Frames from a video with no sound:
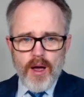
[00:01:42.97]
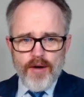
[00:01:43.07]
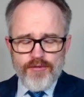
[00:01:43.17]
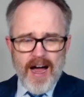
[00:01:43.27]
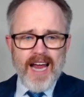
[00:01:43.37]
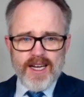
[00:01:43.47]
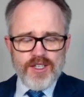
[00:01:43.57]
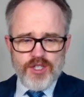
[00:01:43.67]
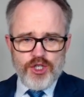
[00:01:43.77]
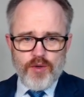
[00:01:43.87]
filing
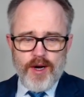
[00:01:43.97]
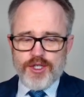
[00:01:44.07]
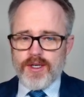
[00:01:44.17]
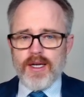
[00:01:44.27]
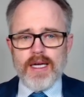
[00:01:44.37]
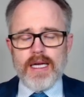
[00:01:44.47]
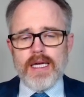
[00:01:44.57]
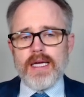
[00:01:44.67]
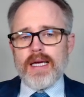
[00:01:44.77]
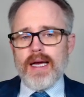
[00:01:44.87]
situation.
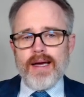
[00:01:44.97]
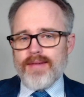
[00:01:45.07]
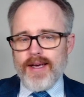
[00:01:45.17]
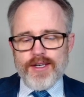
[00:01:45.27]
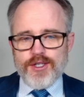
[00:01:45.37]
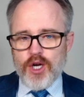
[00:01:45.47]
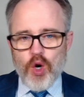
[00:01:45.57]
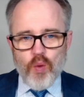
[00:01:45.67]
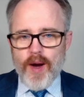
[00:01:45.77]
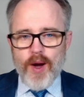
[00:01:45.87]
It's a
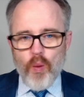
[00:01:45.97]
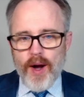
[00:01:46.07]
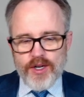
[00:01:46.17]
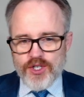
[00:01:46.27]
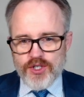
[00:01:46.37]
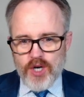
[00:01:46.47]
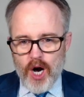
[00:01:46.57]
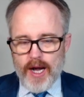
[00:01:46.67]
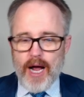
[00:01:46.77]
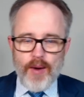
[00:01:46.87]
great way to
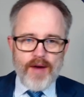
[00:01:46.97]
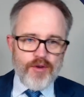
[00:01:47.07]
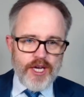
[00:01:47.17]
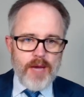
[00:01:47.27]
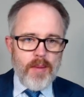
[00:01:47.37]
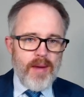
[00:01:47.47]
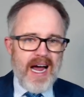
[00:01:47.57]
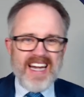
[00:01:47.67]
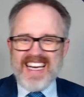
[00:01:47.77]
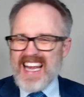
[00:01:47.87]
start. However, keep in
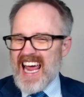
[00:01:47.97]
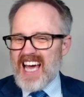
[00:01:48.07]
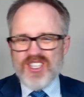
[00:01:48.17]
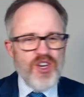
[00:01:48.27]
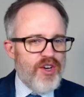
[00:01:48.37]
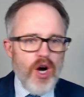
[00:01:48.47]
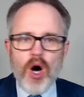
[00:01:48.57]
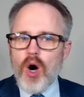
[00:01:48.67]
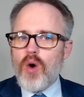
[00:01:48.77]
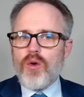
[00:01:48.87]
mind, it has
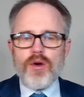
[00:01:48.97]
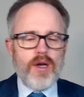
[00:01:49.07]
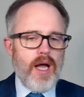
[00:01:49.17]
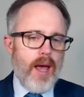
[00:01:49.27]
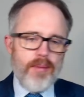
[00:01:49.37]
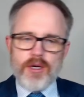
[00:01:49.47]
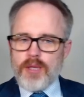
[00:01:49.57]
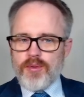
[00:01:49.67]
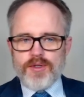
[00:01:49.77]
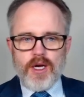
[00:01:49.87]
no liability
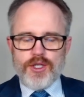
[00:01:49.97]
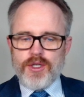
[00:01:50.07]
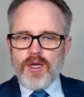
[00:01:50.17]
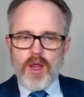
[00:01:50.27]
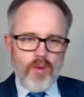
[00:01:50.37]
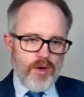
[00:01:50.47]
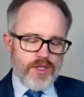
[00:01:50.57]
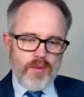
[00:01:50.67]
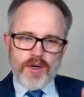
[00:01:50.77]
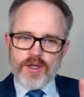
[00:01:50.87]
protection. In other words,
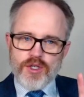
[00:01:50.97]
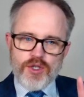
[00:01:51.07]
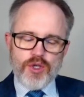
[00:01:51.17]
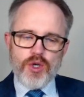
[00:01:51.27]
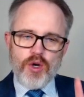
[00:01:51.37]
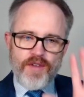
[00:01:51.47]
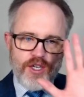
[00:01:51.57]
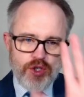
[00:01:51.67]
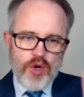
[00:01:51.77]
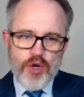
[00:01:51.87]
someone could sue. If they
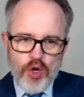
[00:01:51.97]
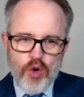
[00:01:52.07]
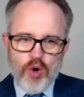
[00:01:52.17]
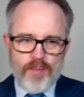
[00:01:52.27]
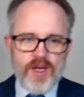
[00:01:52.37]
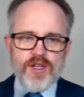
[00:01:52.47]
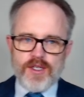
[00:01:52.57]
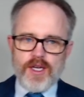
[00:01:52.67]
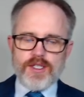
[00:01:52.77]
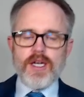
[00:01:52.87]
sue your
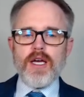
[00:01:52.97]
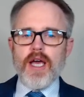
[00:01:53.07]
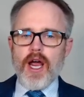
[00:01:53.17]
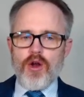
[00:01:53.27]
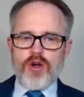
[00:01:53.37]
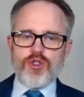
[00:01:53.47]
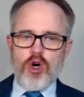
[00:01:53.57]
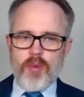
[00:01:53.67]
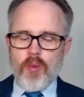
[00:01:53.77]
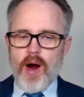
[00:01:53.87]
business and you're a sole
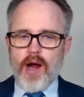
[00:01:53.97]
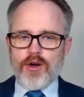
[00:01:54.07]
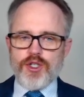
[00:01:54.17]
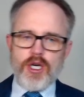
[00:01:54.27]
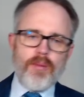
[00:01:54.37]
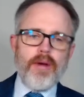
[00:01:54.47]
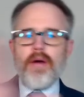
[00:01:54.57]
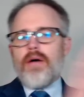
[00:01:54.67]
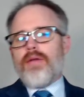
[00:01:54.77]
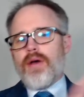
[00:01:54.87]
proprietorship,
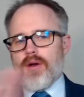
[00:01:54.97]
then